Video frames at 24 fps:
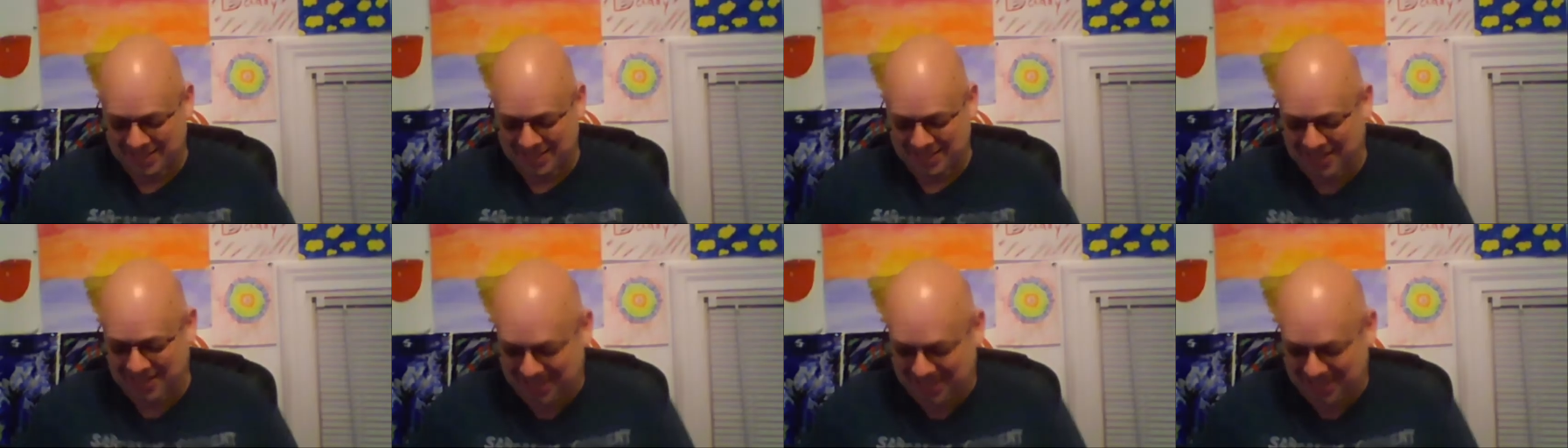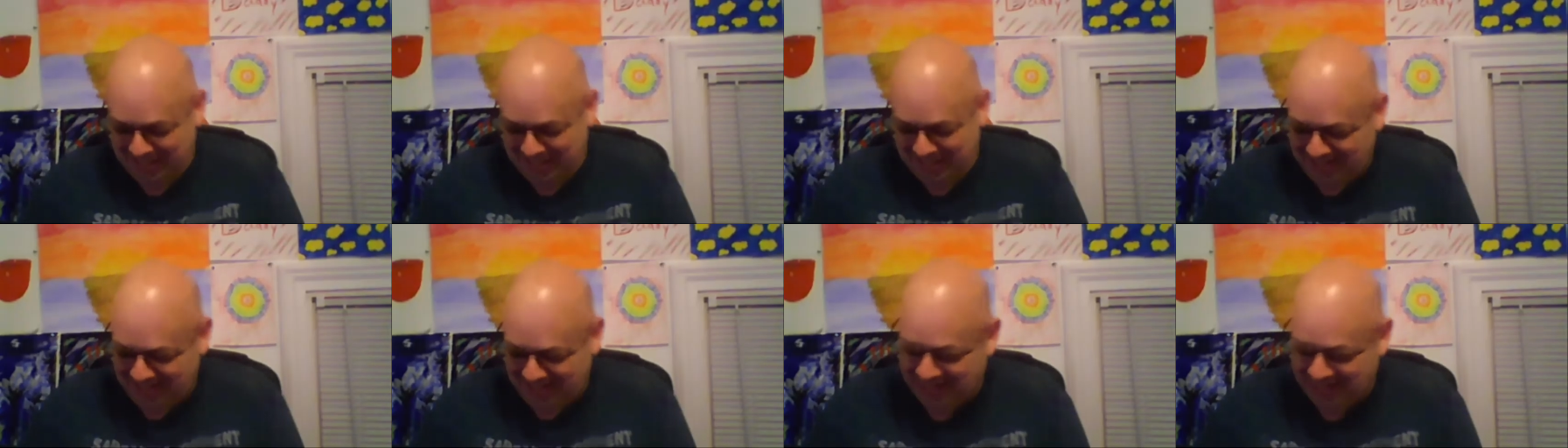But
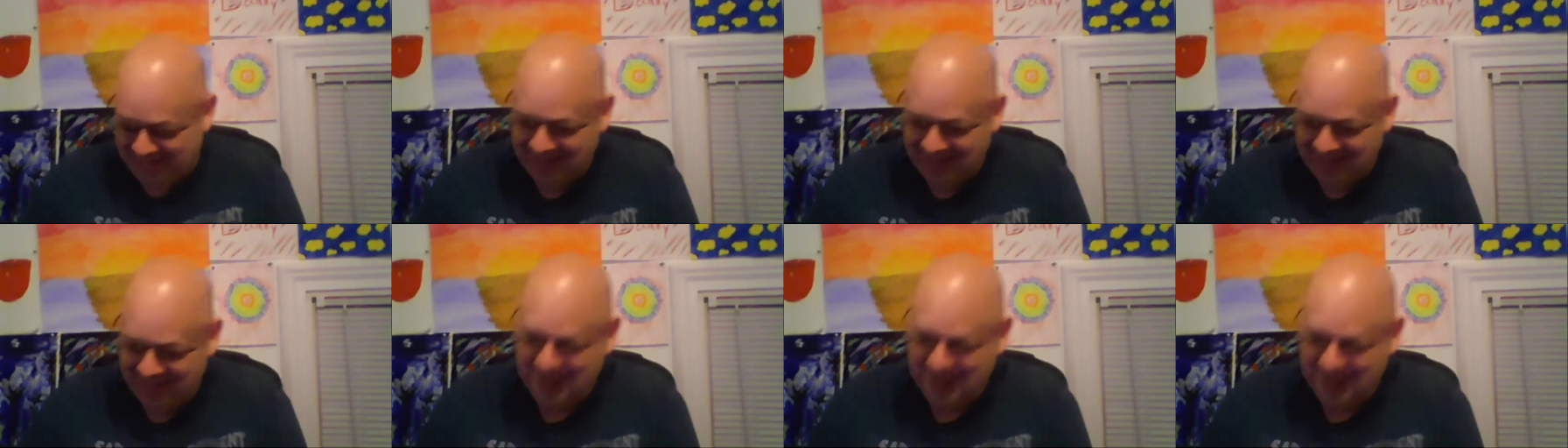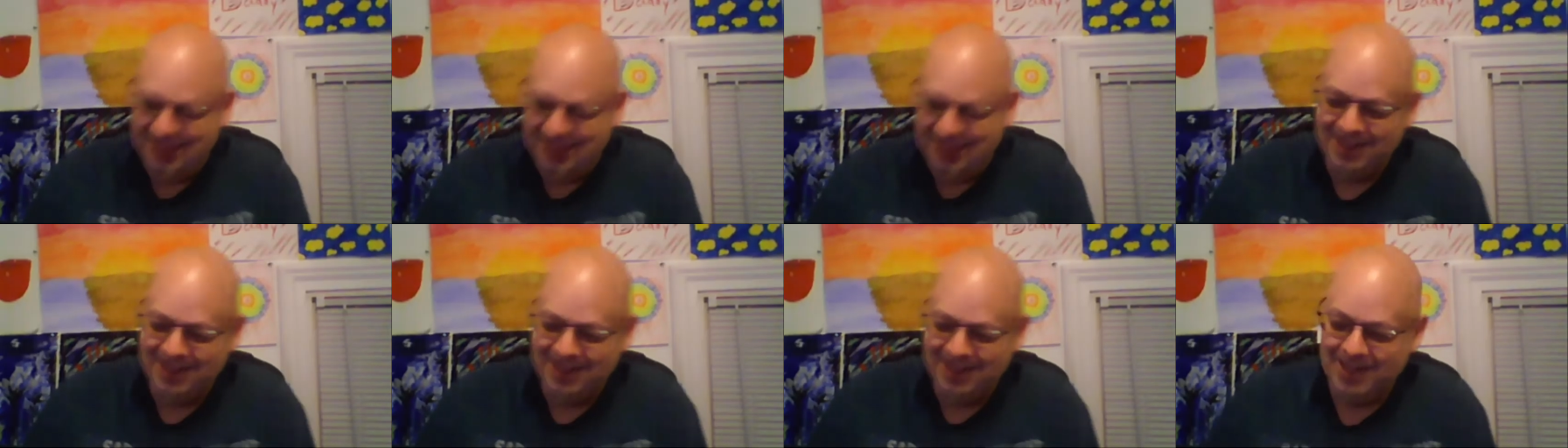
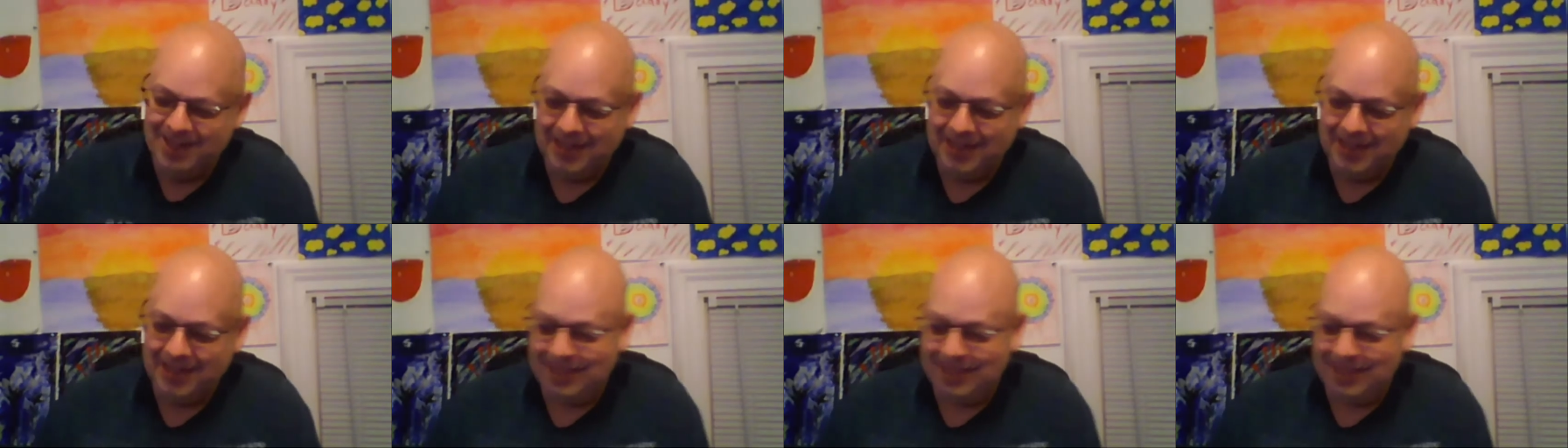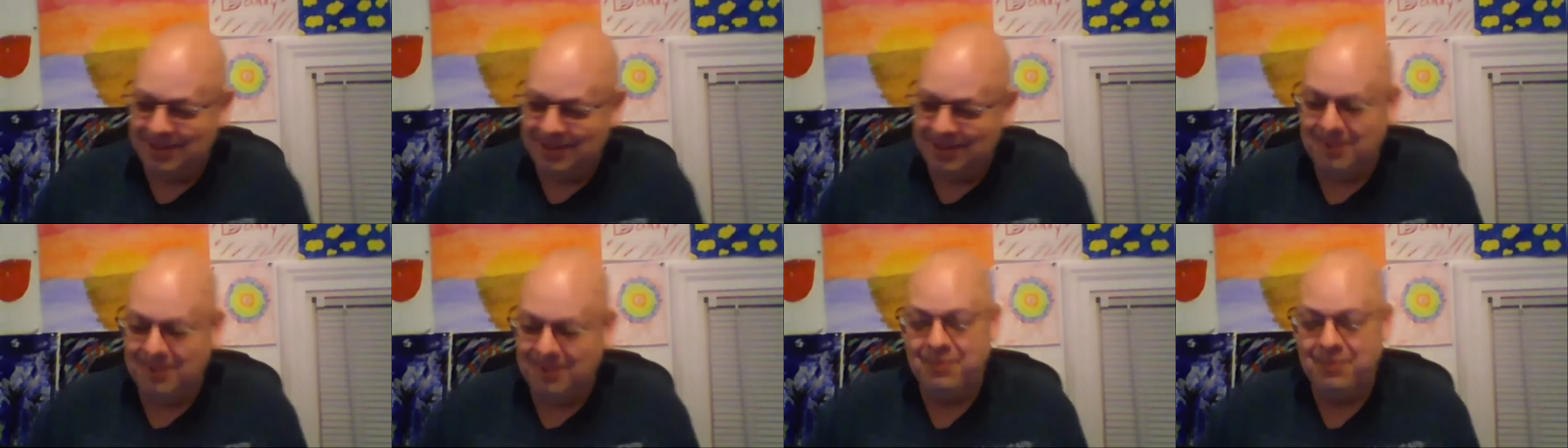where I'm going with
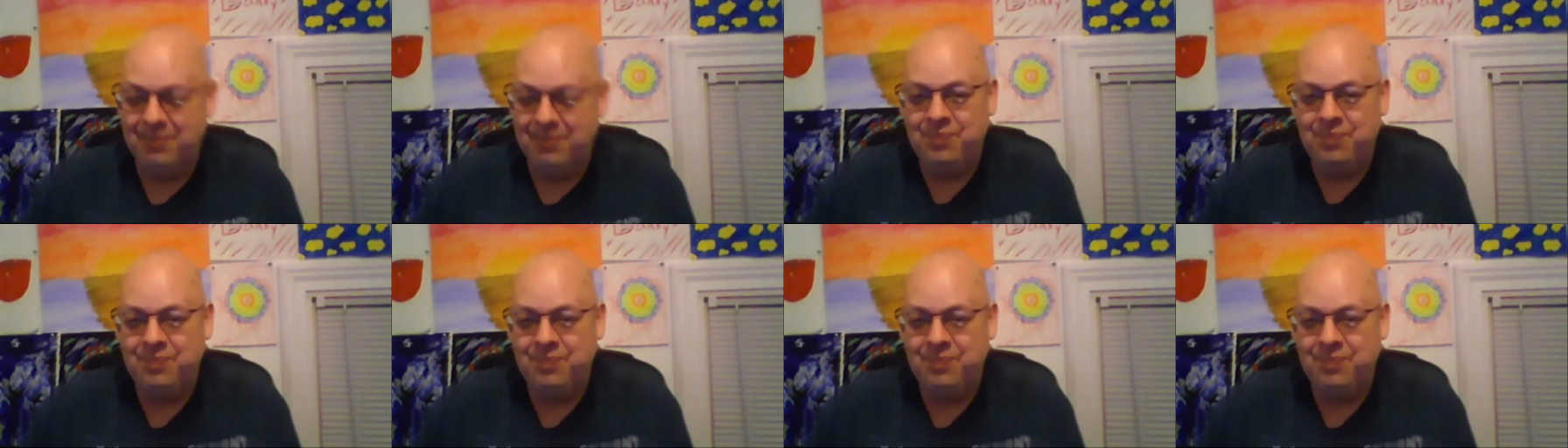this is,